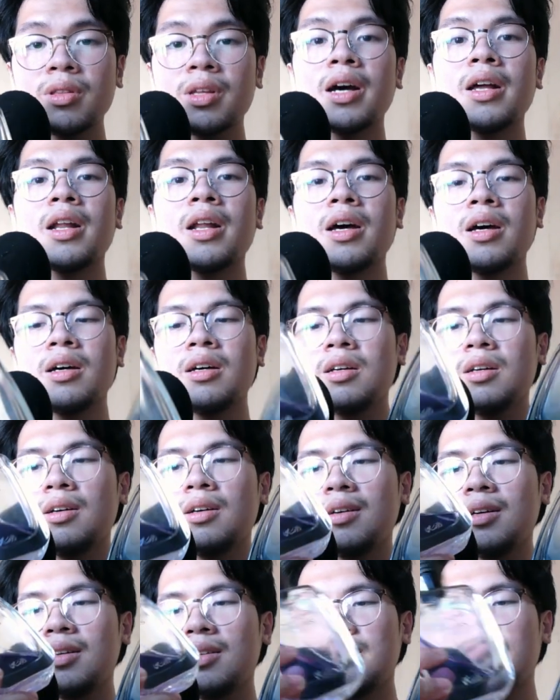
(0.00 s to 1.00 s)
ka na
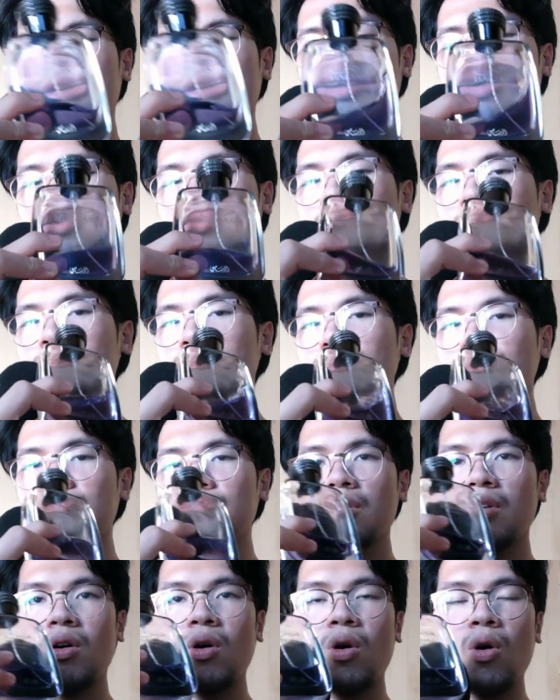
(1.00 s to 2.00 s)
sa
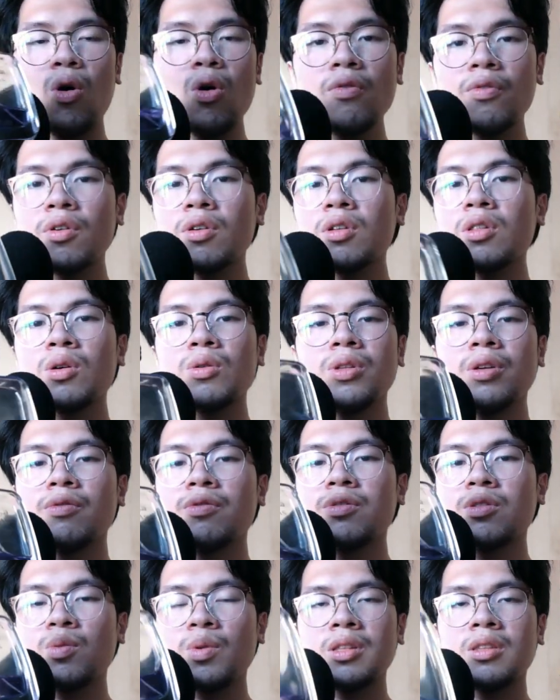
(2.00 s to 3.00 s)
overload of
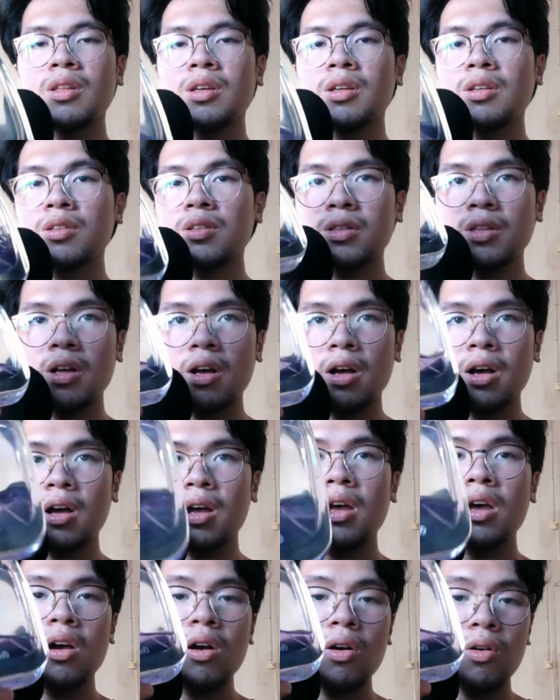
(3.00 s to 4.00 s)
sweetness ng
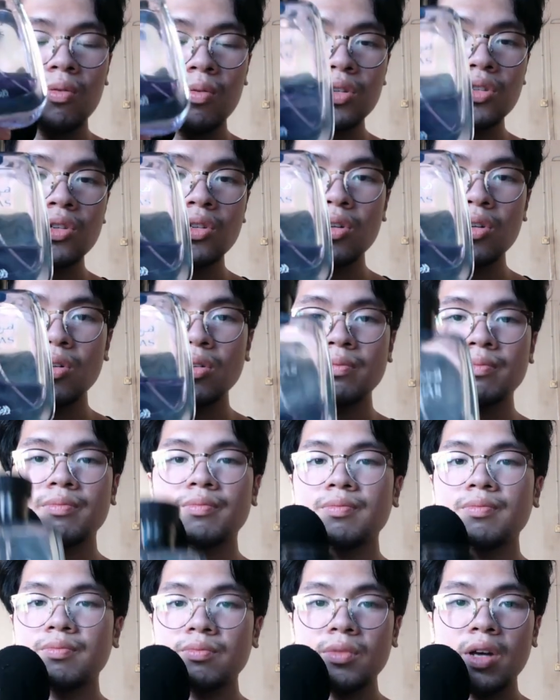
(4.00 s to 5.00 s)
original,
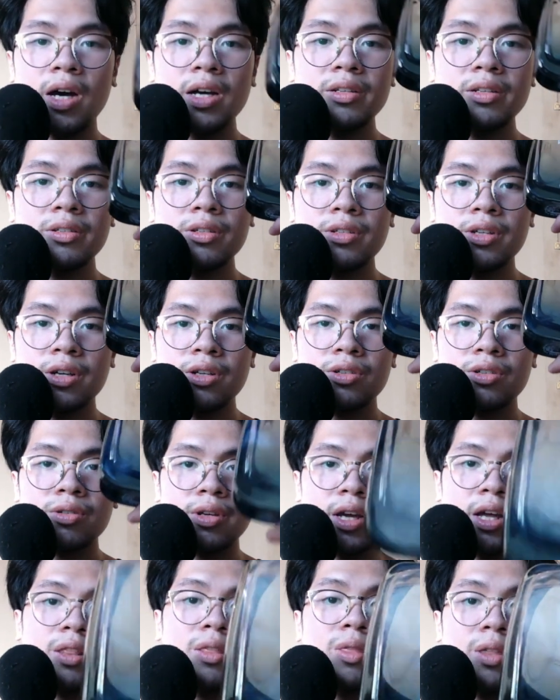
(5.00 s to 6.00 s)
I suggest you
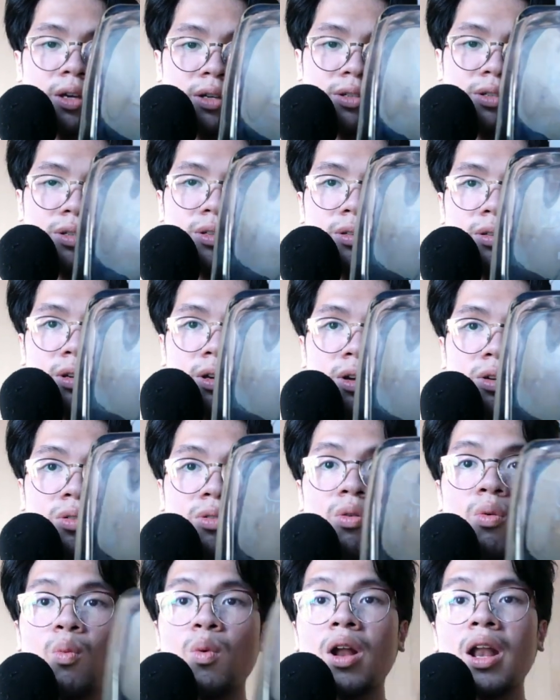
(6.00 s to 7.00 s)
get this.
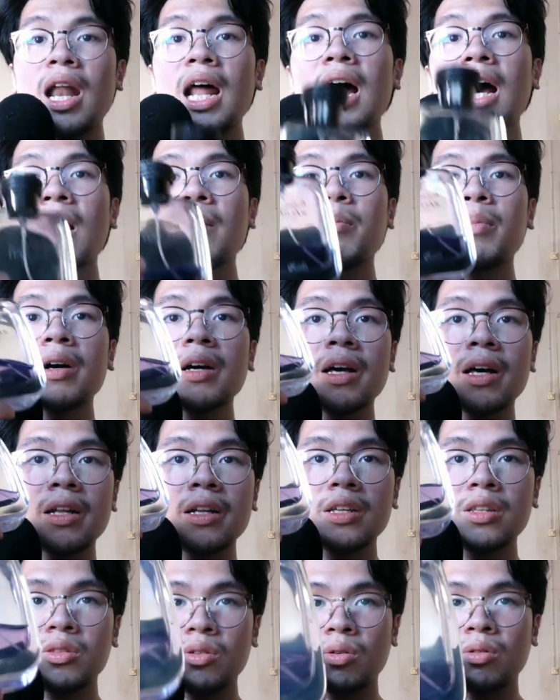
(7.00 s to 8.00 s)
Kung wala ka pang
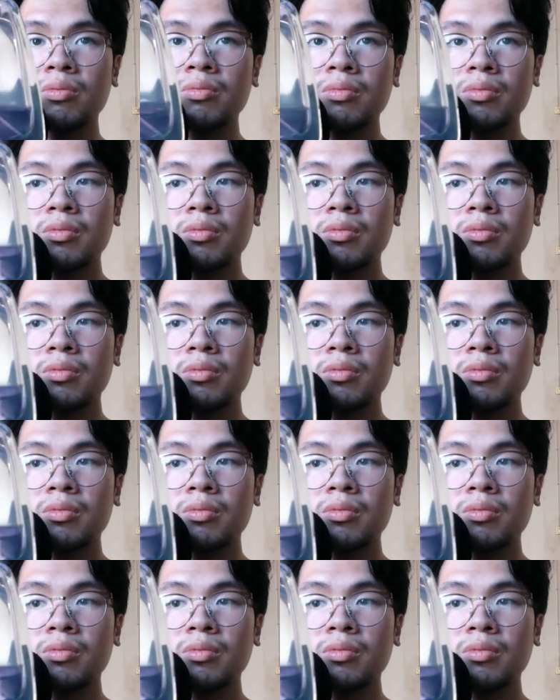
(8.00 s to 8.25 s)
ganito,